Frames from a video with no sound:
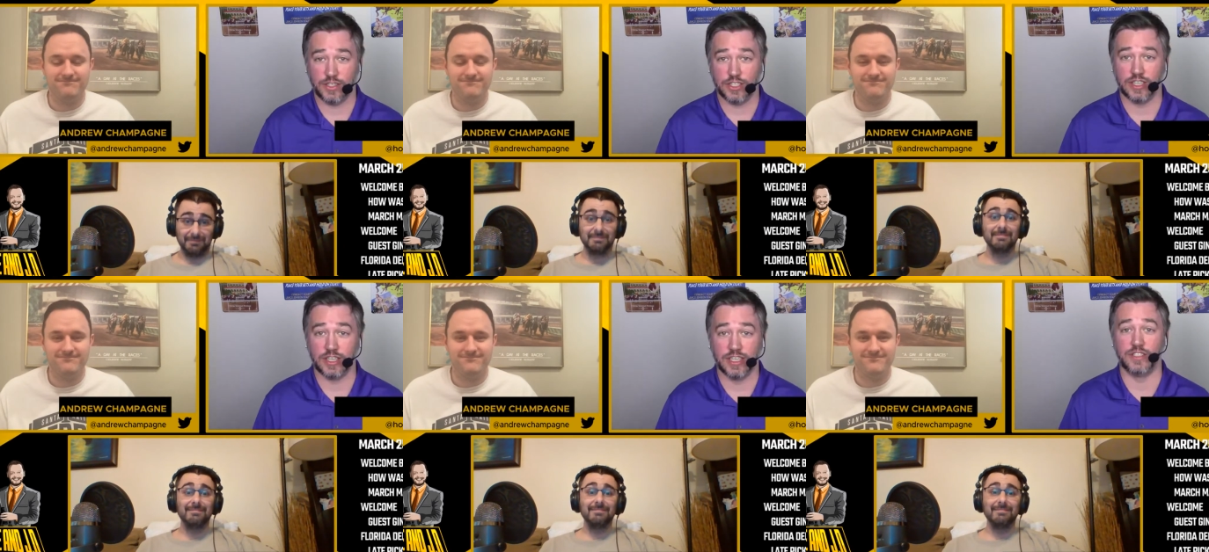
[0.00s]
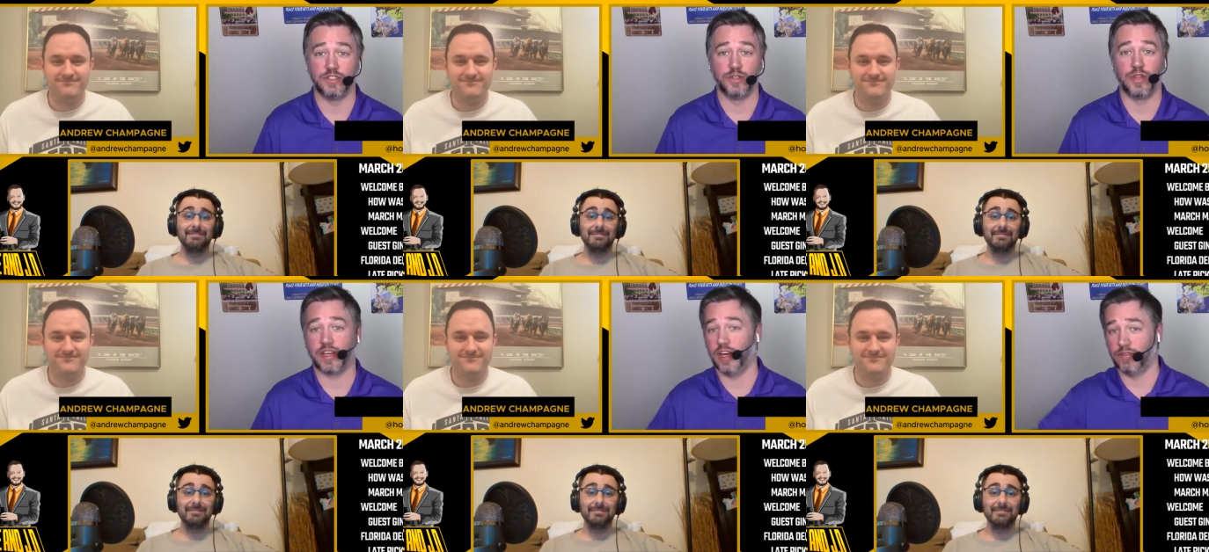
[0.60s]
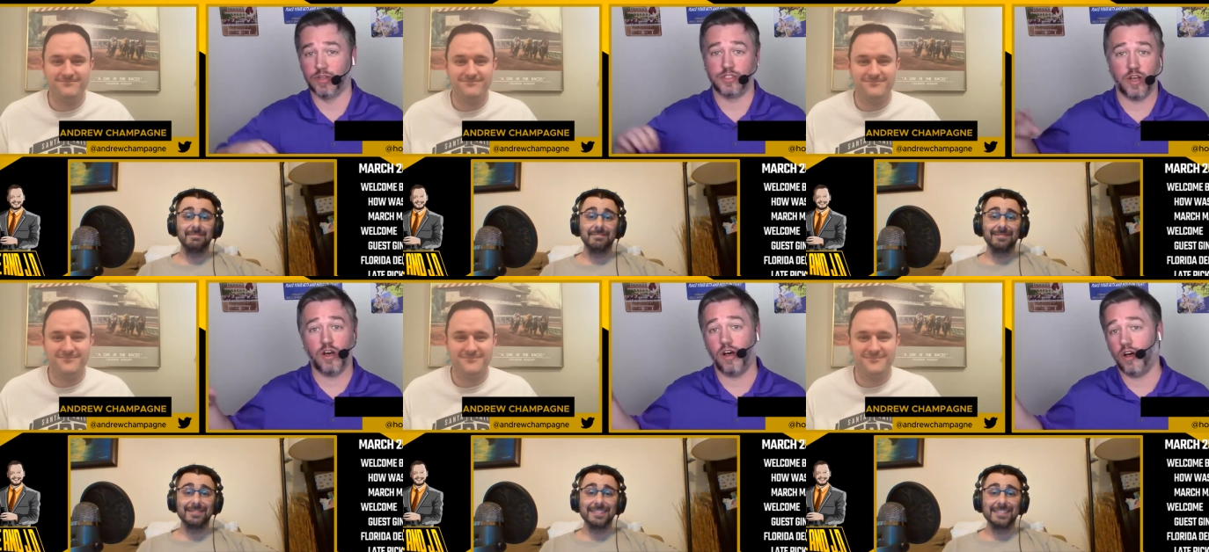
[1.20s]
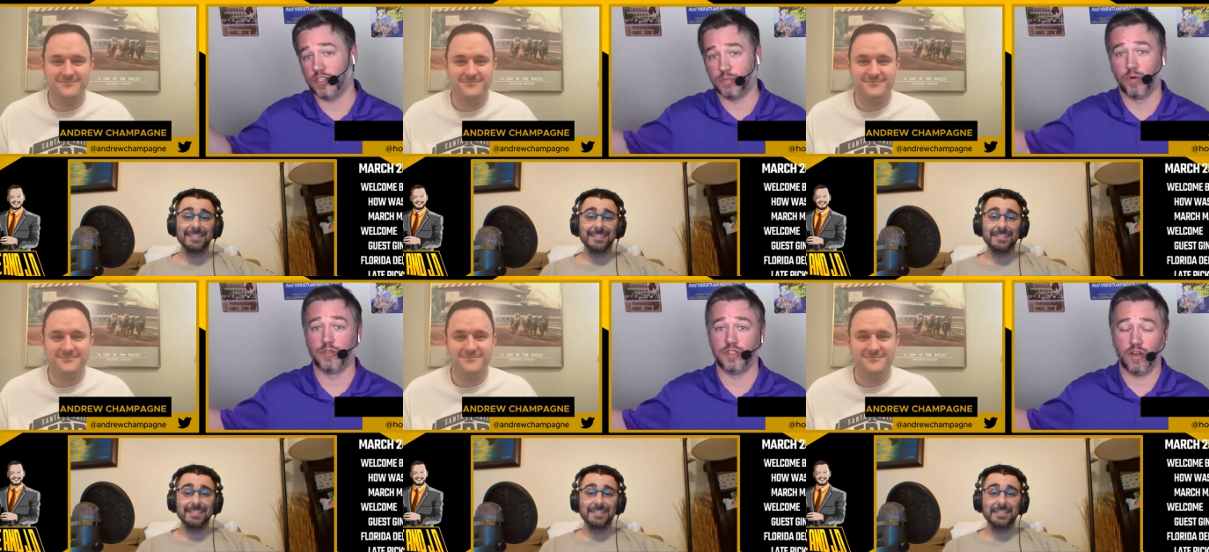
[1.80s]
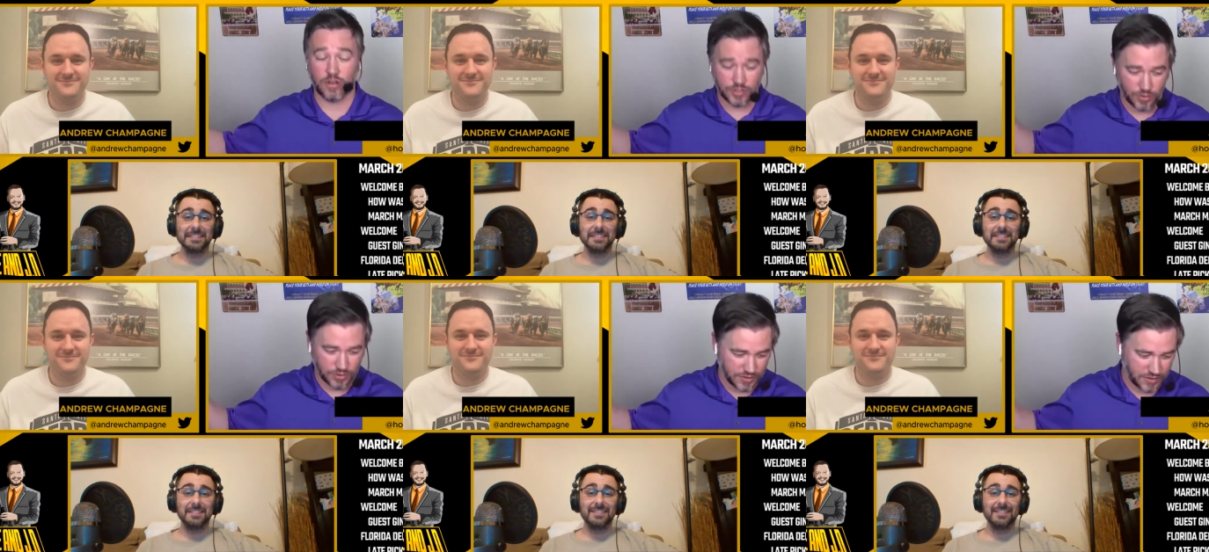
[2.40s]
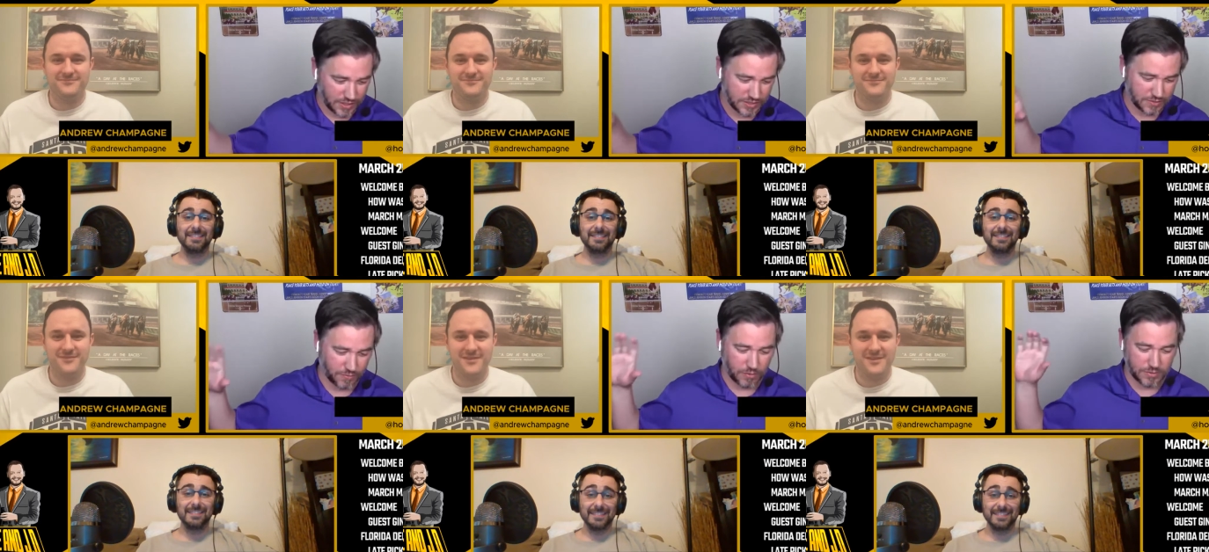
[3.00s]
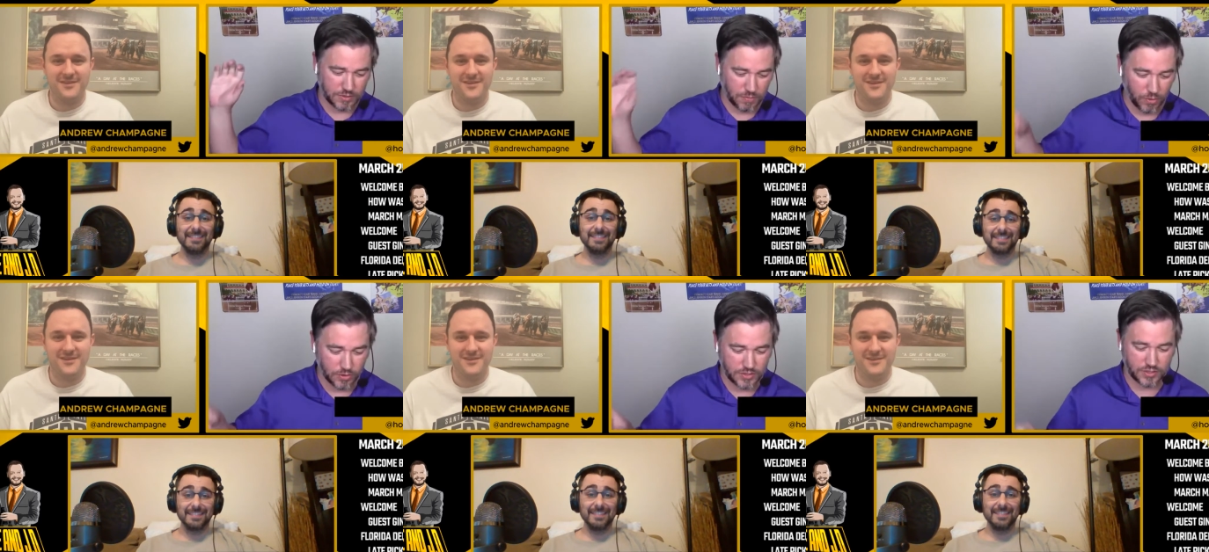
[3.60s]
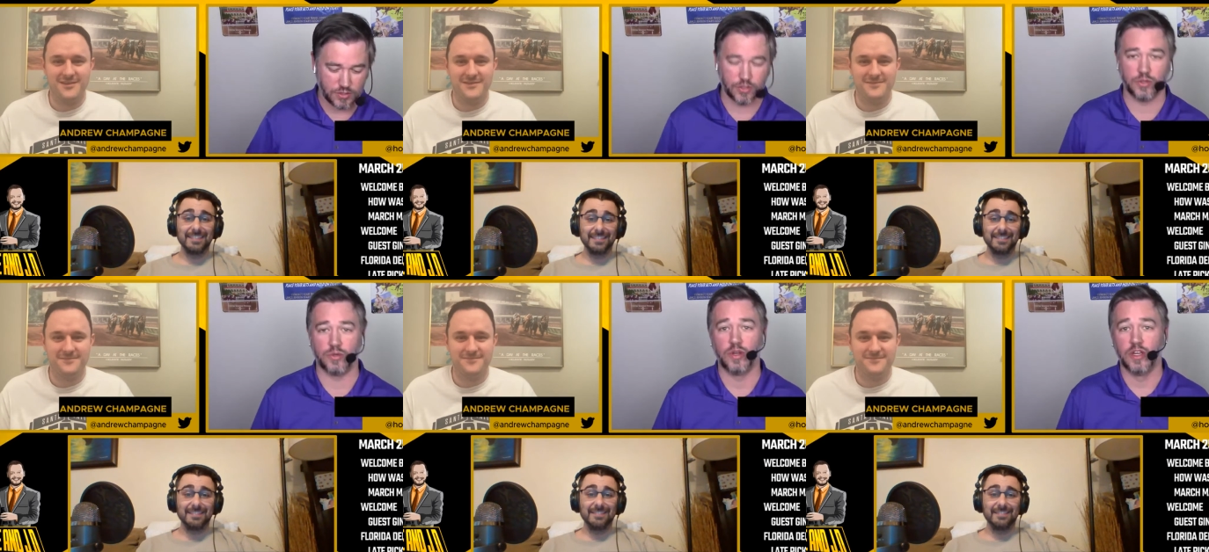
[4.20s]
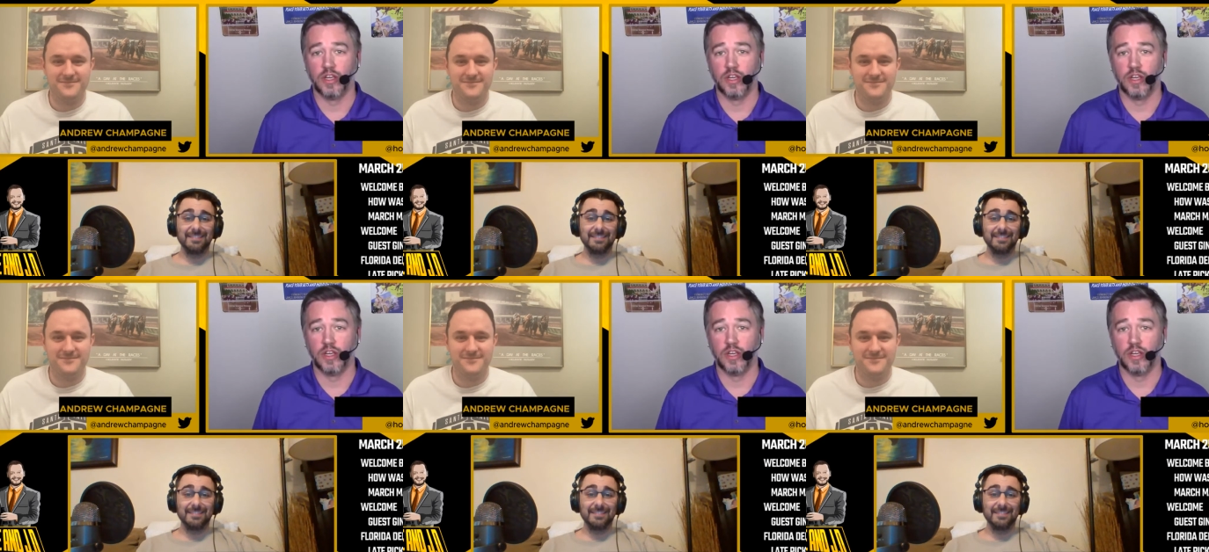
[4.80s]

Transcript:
Speaker 1: that you should listen to that covers all sports, all sorts of things from sports to,